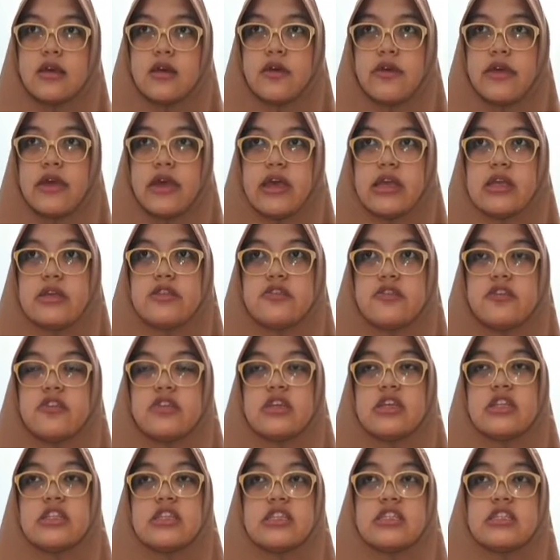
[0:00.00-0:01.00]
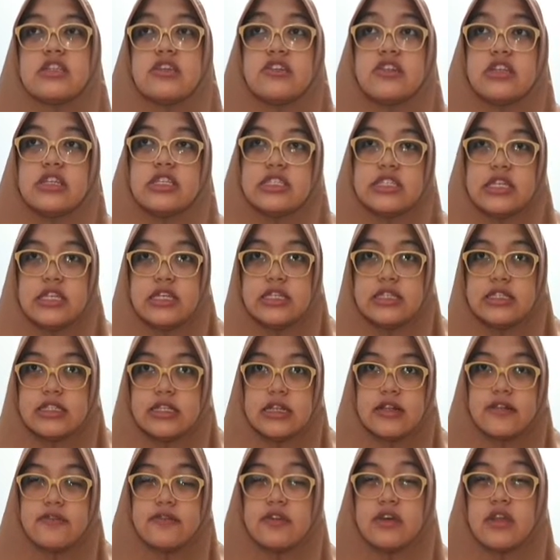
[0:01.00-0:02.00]
Okay, so in Indonesia
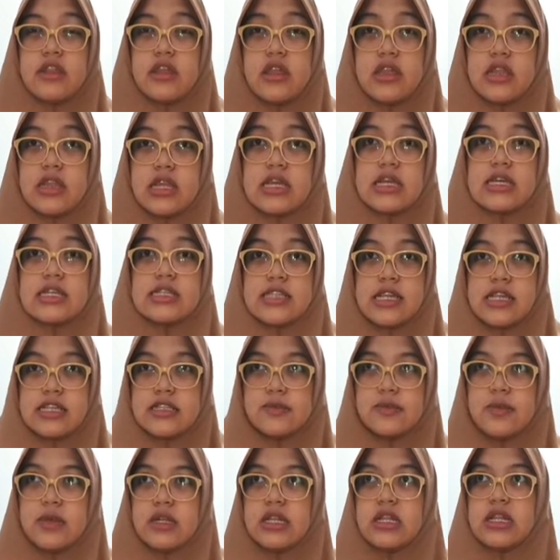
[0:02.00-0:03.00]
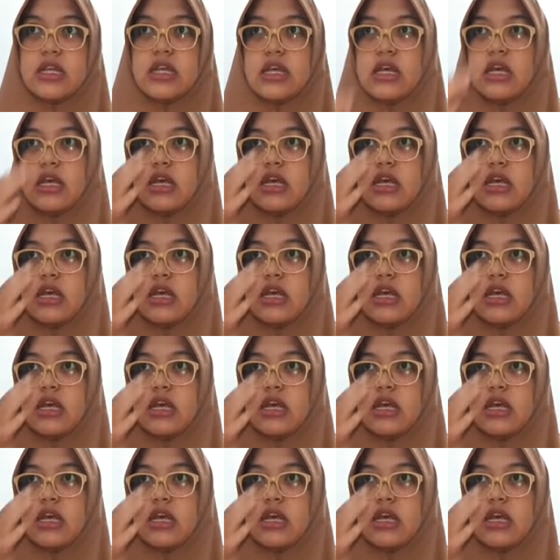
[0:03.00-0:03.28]
itself, authentic assessment